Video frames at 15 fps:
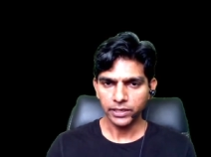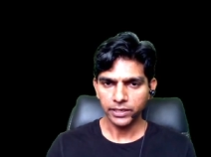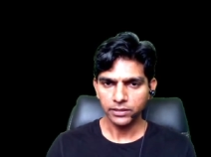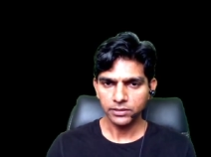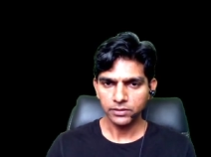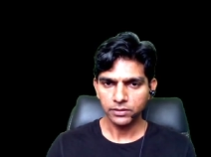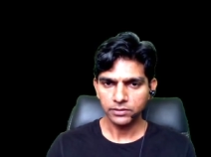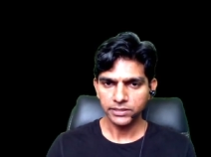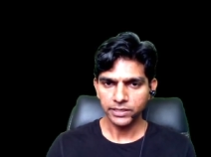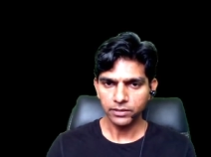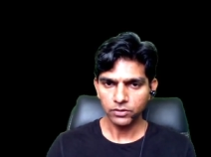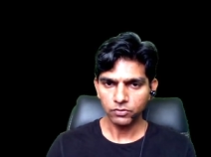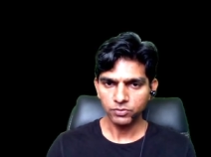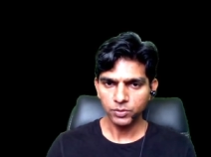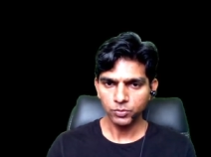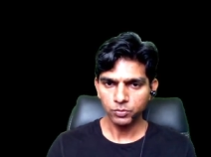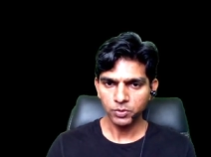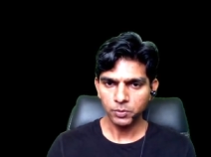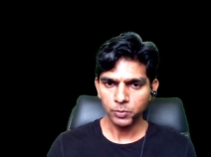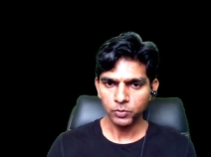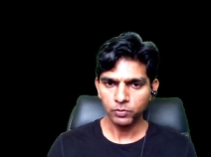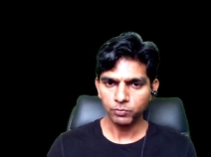and the center of the
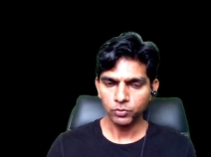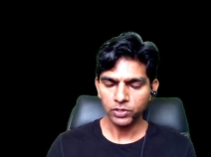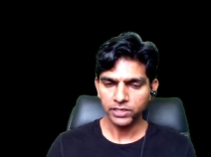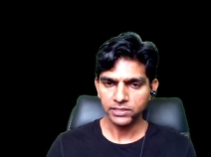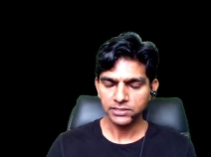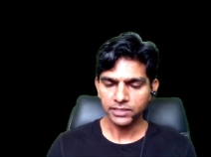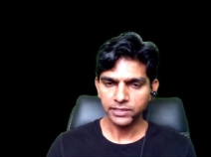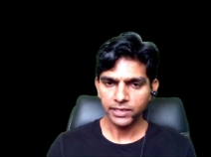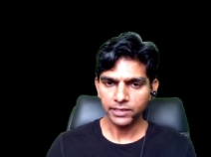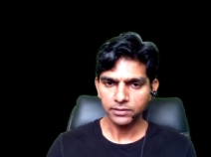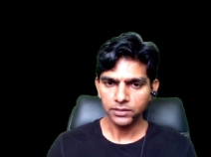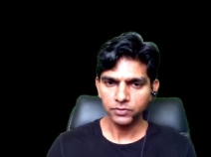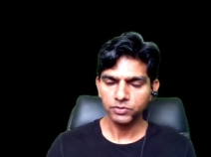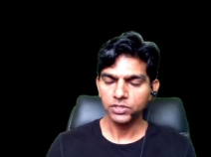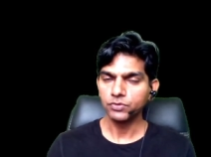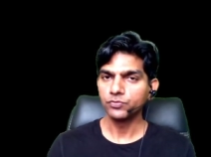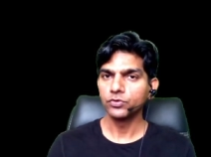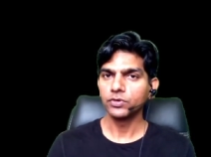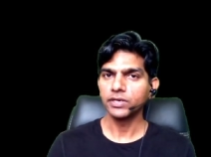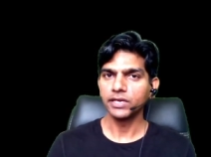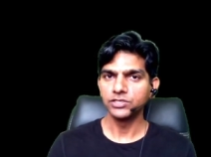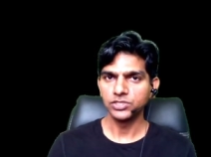movable pulley is connected with a
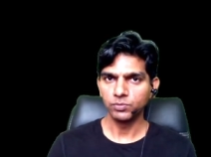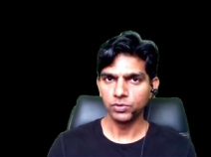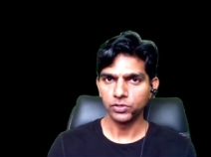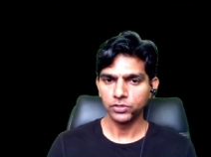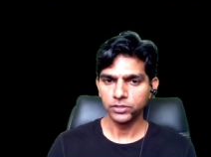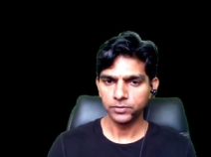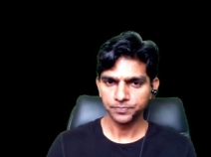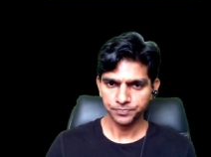4 kg block.